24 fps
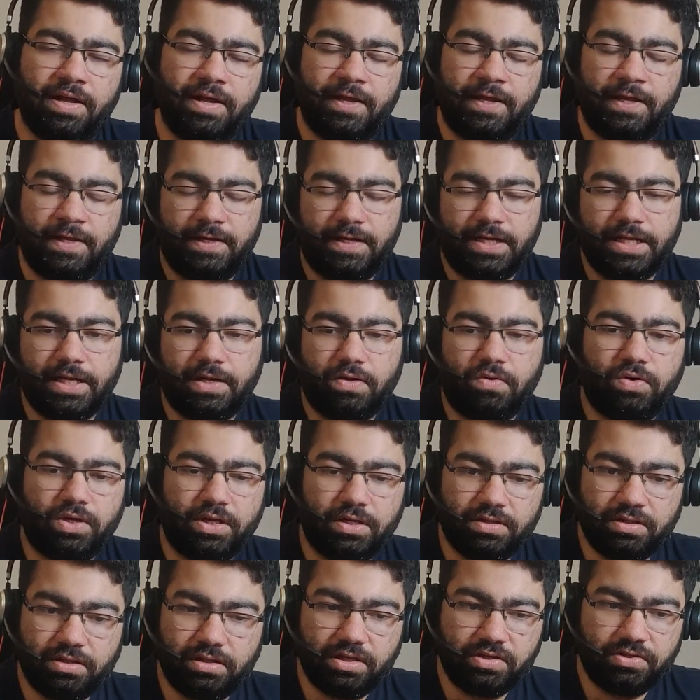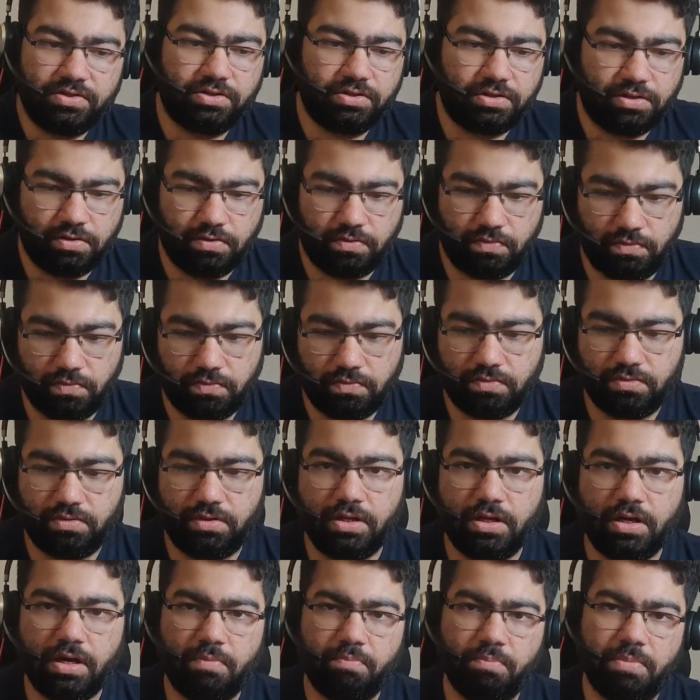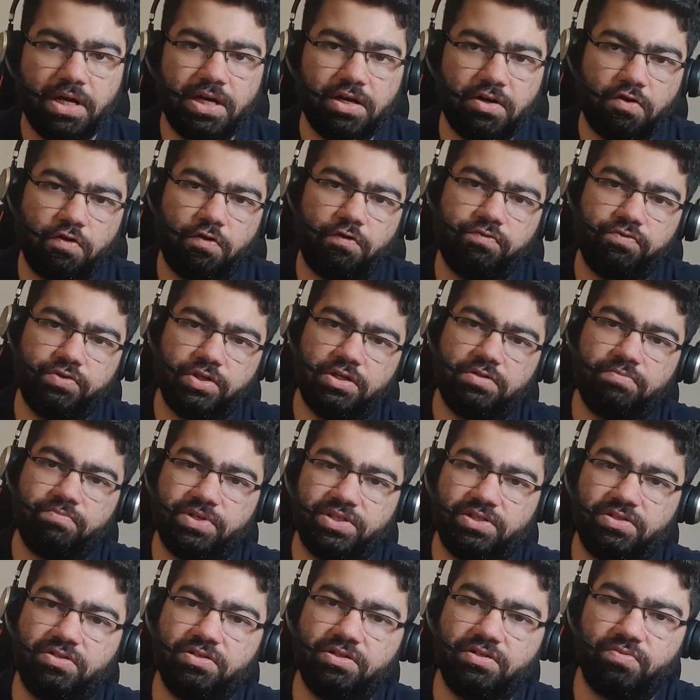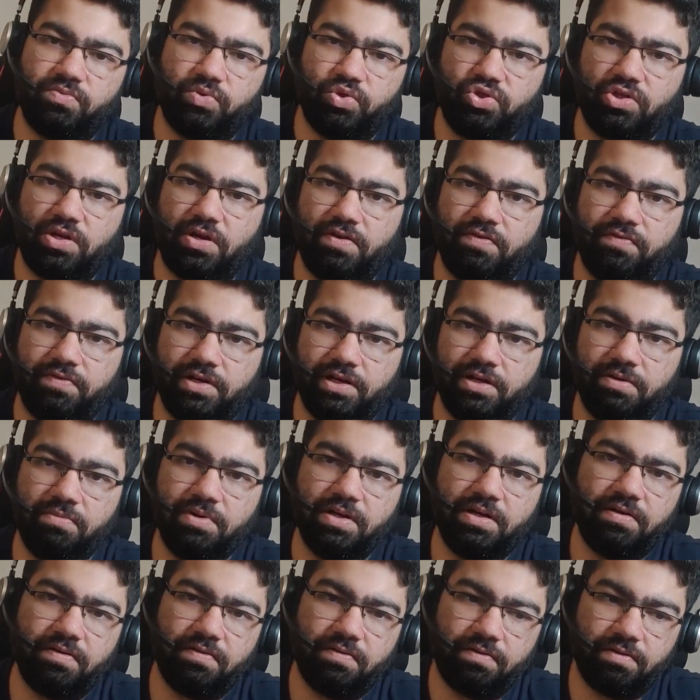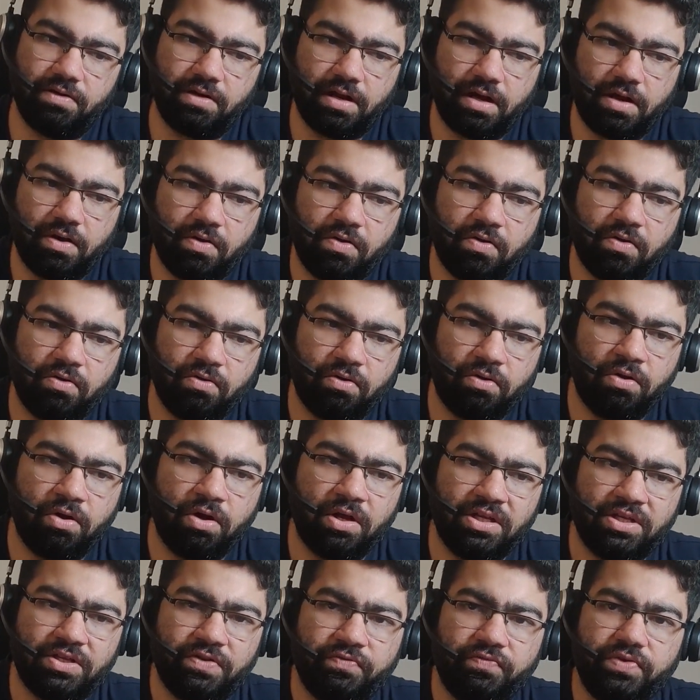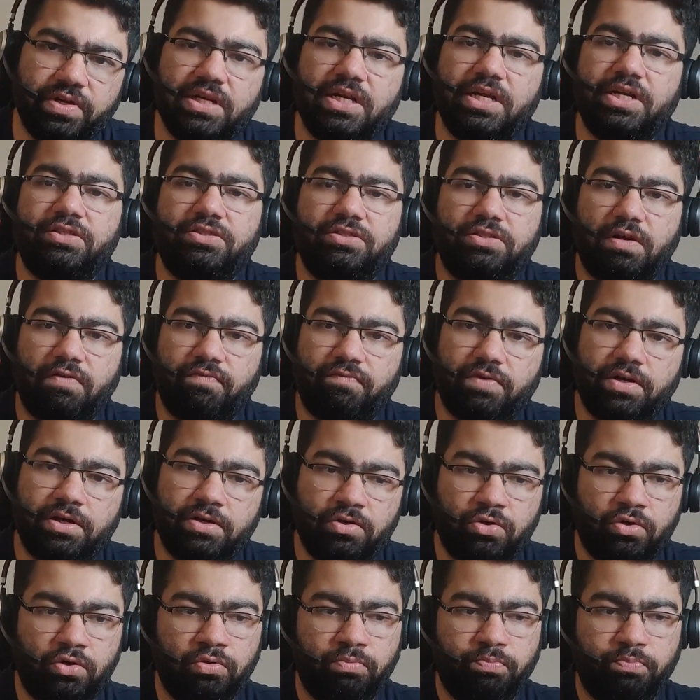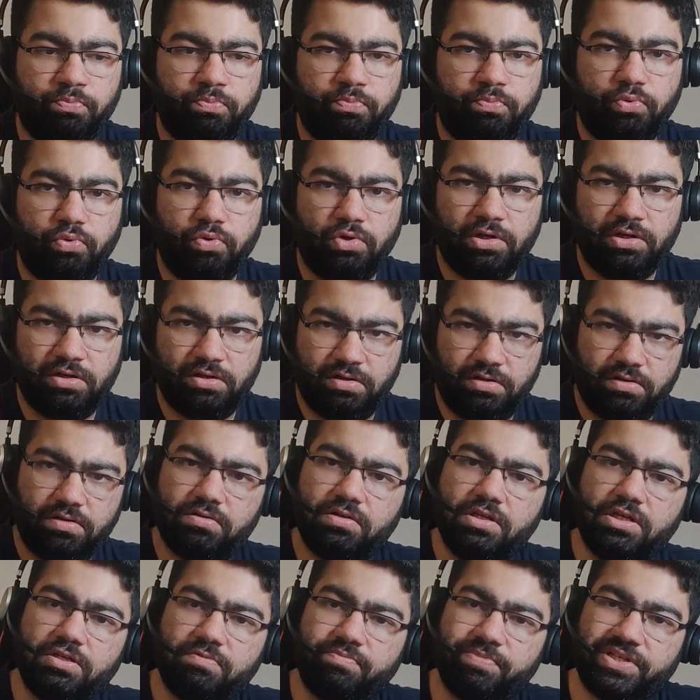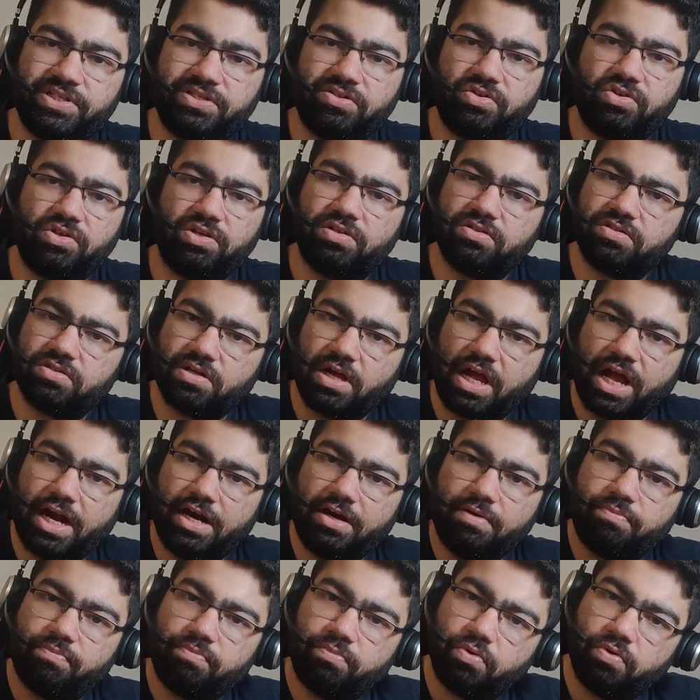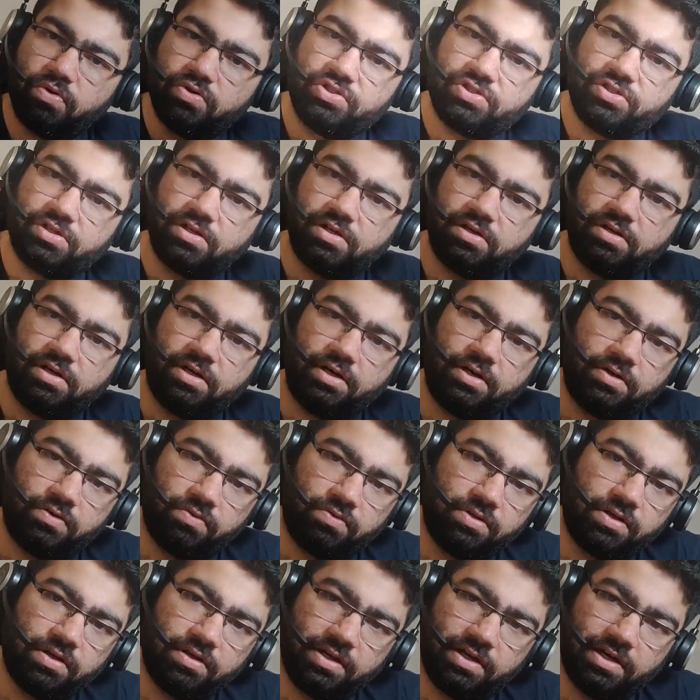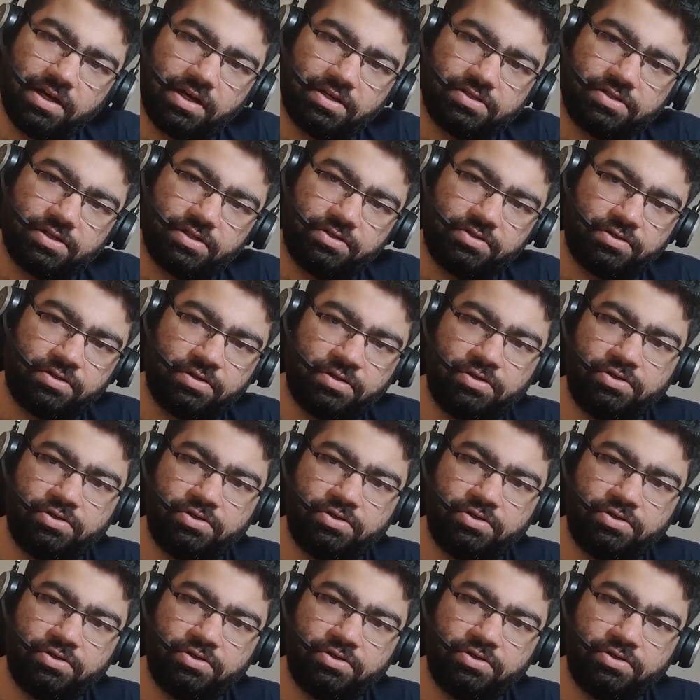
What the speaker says: Now in this queue, there are bulk of these messages which are available. Now we need someone to pull these messages and post into the Elasticsearch